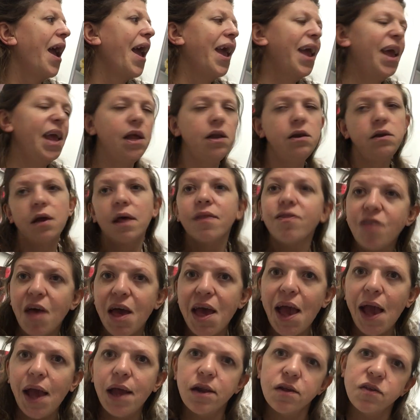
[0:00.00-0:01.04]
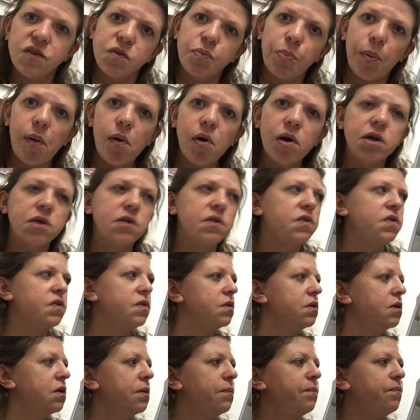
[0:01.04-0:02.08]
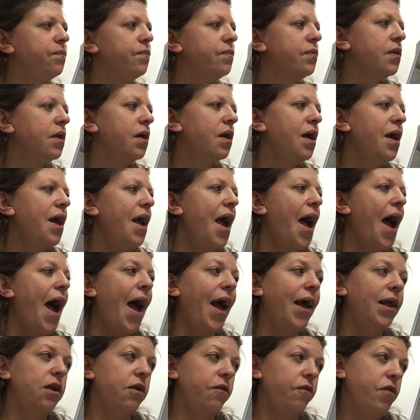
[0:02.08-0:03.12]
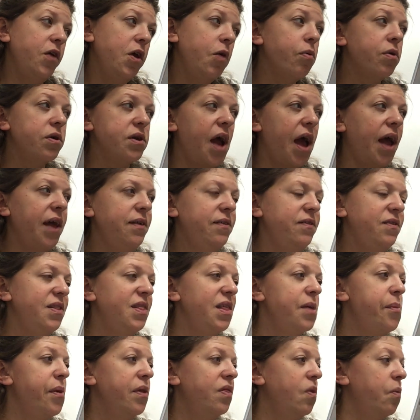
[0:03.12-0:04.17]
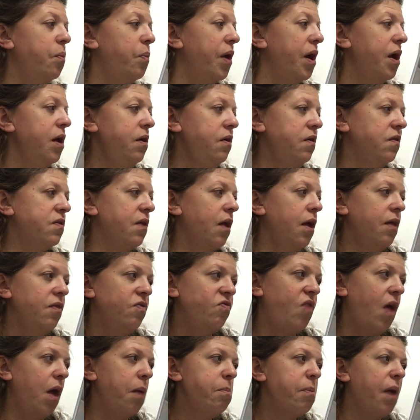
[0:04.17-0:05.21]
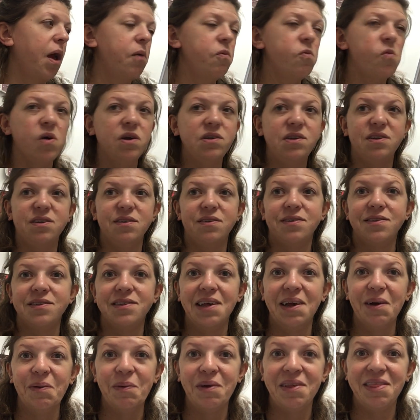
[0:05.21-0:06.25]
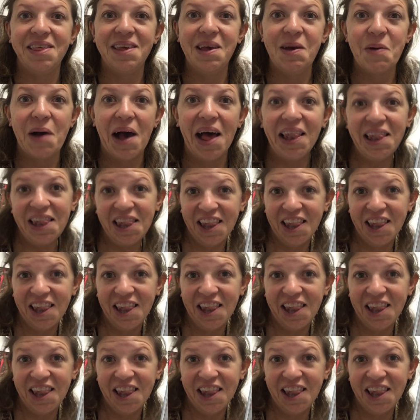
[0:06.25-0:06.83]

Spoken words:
And they hated sports. And if you were nice to them on the bus, they might want to sit with you at